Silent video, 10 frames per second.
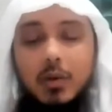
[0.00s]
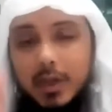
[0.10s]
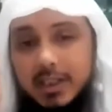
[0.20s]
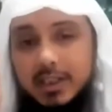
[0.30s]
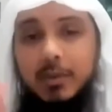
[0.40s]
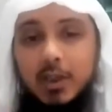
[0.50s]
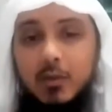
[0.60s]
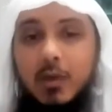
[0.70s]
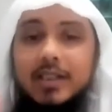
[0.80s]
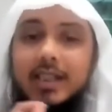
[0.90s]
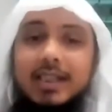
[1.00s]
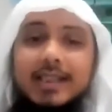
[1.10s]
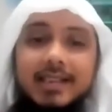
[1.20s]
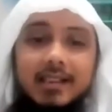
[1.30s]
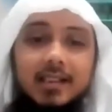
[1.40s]
one is a bird, one is an
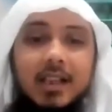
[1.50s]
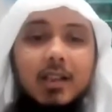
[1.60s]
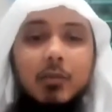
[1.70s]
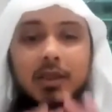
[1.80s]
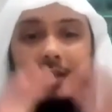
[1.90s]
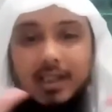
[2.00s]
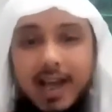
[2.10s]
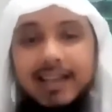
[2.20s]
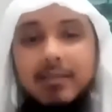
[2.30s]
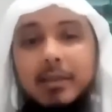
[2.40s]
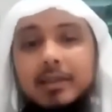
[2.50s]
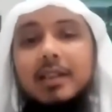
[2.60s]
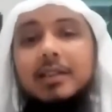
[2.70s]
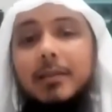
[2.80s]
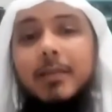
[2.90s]
insect. In the animal
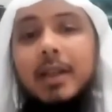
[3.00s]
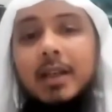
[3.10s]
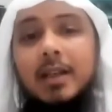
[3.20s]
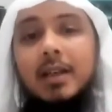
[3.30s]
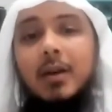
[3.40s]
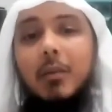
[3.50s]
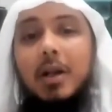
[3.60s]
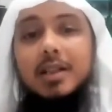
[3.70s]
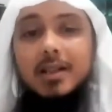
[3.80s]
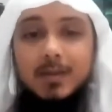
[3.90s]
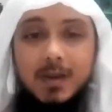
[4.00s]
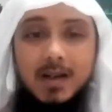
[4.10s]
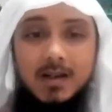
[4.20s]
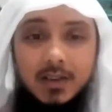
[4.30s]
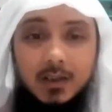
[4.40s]
kingdom. Why does Allah
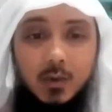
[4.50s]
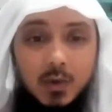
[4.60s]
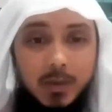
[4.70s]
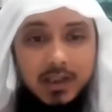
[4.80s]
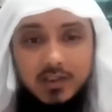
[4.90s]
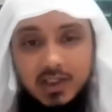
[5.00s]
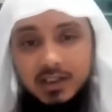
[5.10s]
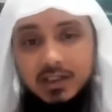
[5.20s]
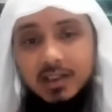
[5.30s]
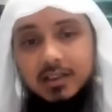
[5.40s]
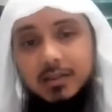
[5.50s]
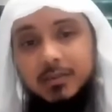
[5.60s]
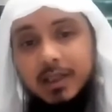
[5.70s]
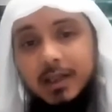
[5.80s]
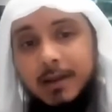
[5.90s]
subhanahu wa ta'ala talk about the jinn kingdom,
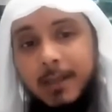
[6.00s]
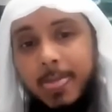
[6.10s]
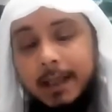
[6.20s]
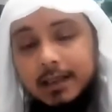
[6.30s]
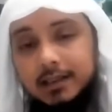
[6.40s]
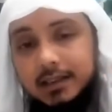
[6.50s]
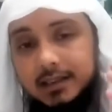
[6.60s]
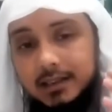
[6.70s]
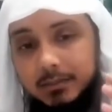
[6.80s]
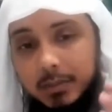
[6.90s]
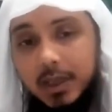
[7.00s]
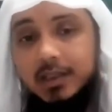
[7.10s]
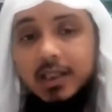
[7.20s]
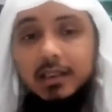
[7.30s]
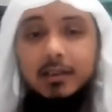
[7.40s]
the
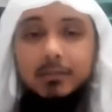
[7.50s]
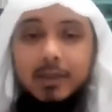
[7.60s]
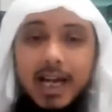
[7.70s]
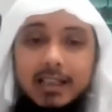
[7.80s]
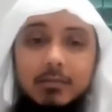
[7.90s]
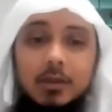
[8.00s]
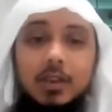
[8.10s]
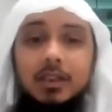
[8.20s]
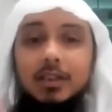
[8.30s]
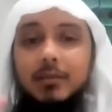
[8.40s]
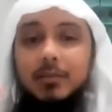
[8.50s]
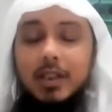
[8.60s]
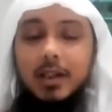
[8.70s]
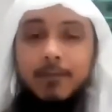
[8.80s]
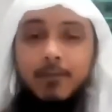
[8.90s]
bird kingdom, the animal kingdom,
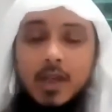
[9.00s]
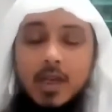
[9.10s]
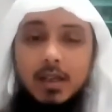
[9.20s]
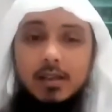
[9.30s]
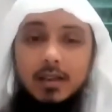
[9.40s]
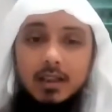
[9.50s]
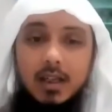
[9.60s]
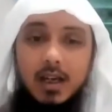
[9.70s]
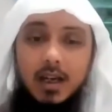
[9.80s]
the